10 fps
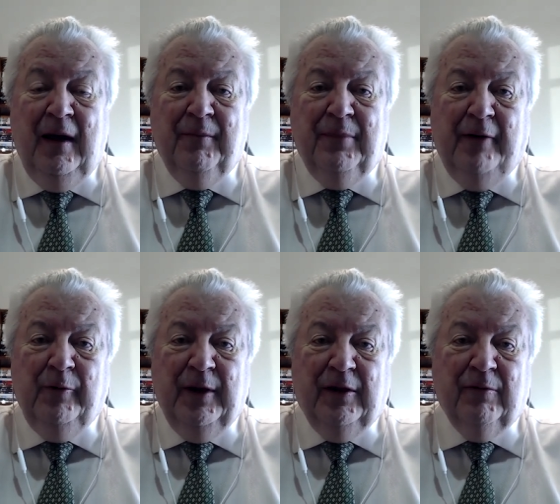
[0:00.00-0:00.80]

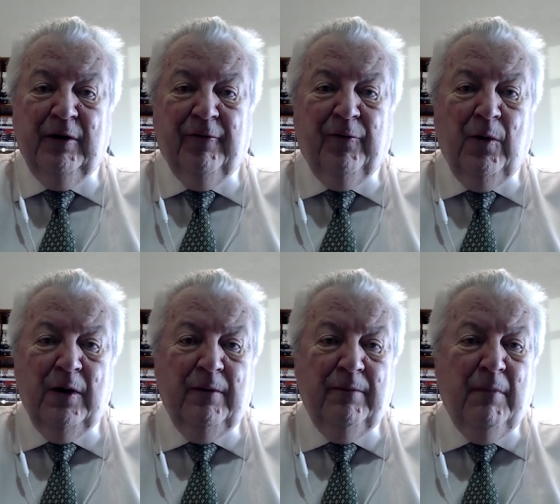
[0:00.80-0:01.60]
probably 3 or
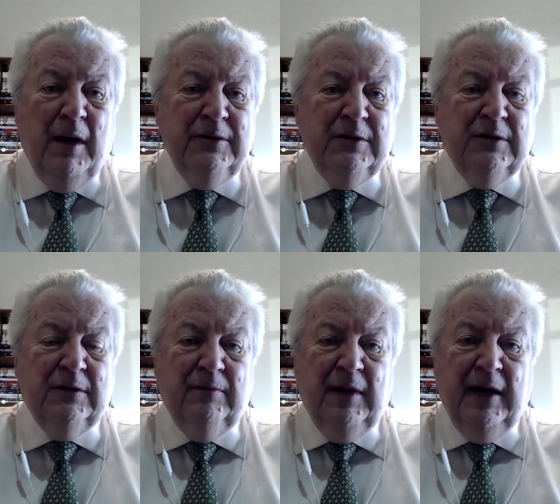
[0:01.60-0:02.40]
4 months
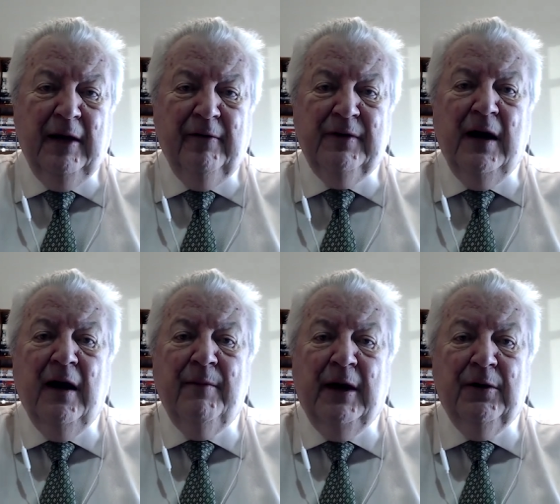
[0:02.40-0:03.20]
ahead of
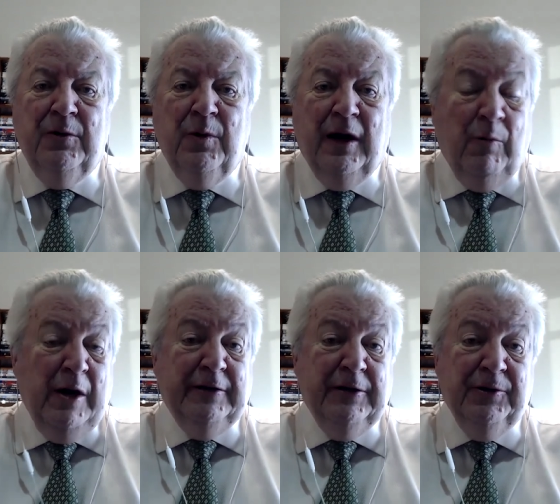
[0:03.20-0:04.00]
time, I knew what I
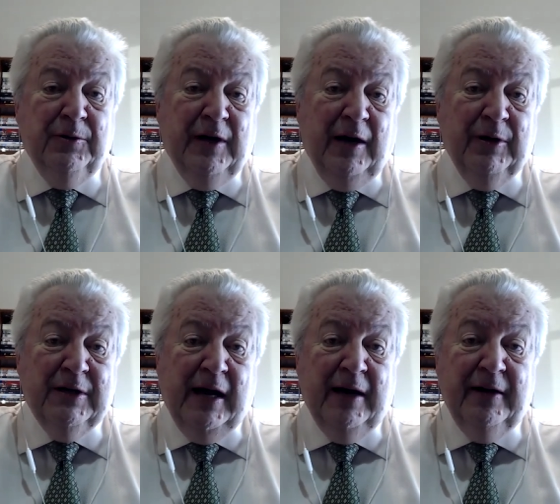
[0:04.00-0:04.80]
wanted to do when I
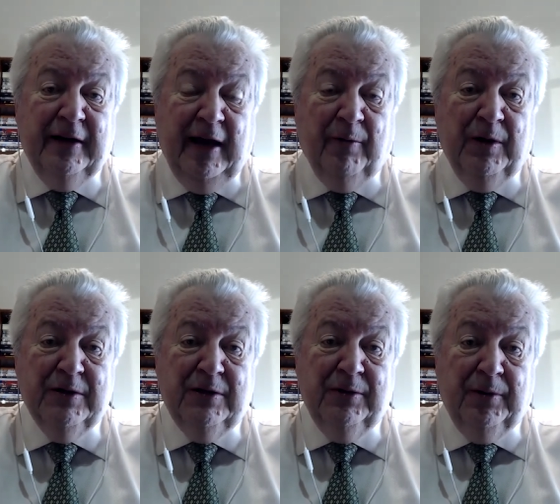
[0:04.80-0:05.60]
retired, and that was
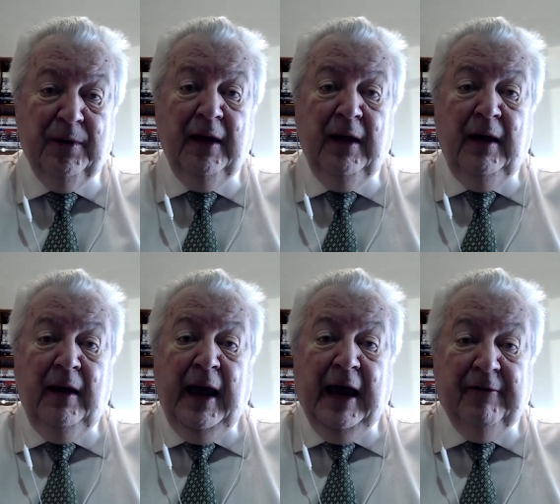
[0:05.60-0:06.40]
to
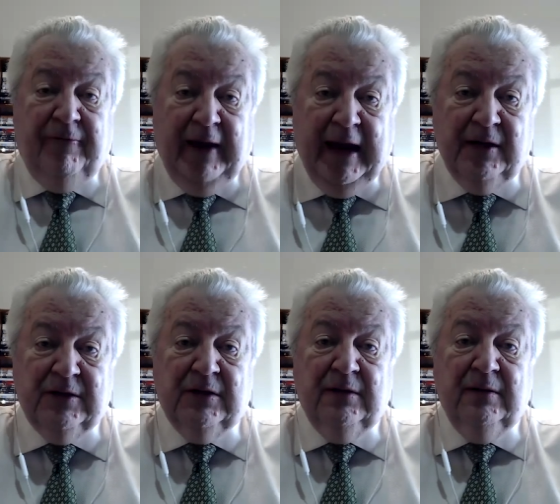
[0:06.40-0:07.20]
advance
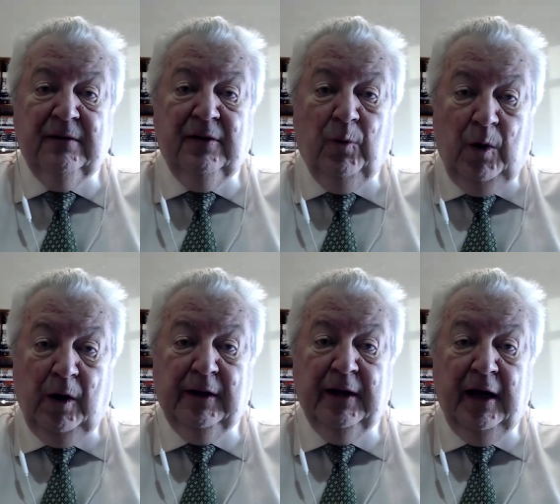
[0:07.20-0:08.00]
the
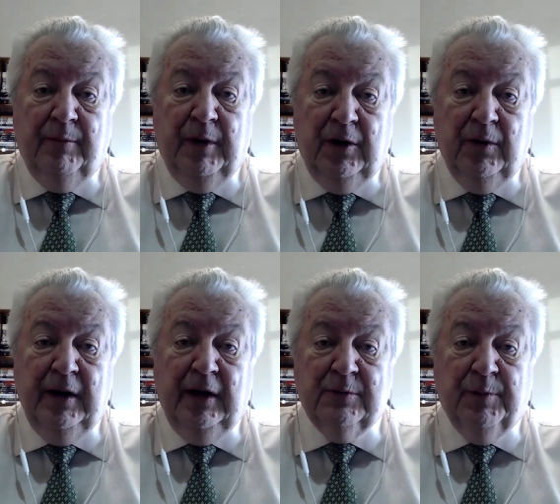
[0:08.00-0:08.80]
work that I had been
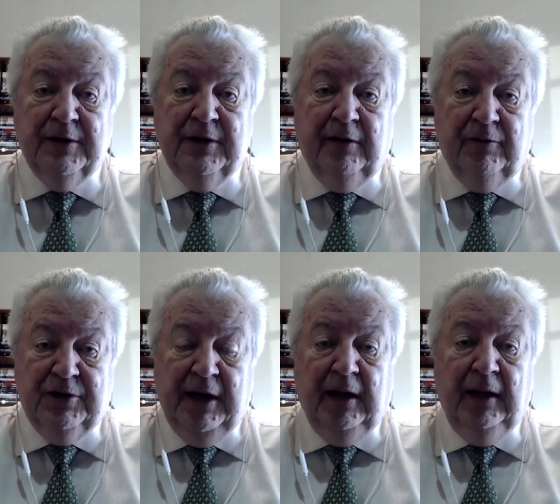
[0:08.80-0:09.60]
doing as president of
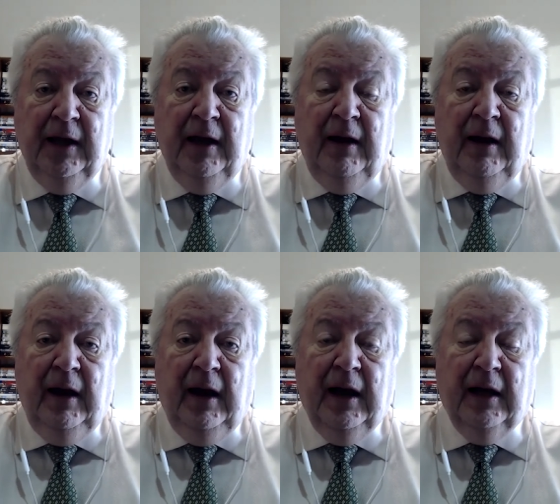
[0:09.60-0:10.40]
Shell
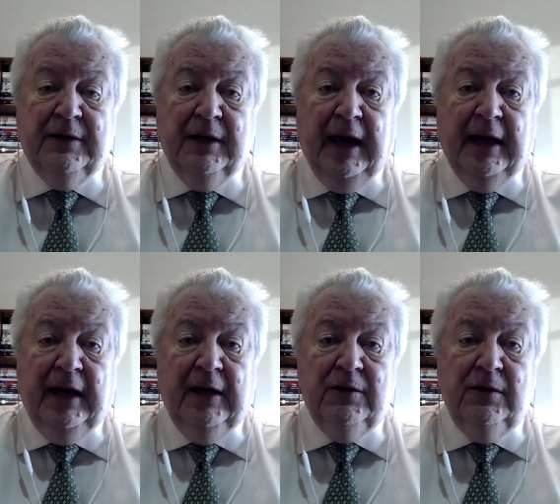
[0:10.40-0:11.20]
to get
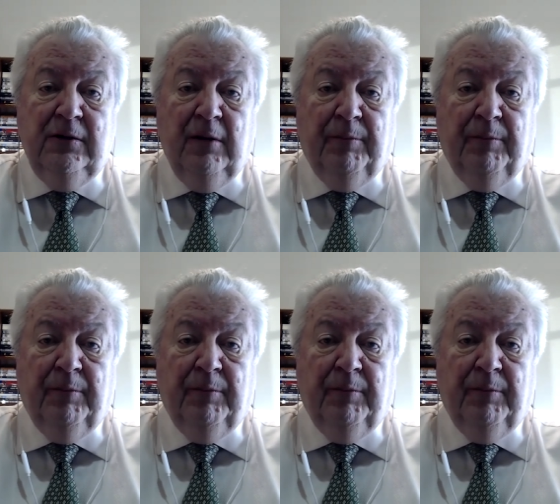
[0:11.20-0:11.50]
into the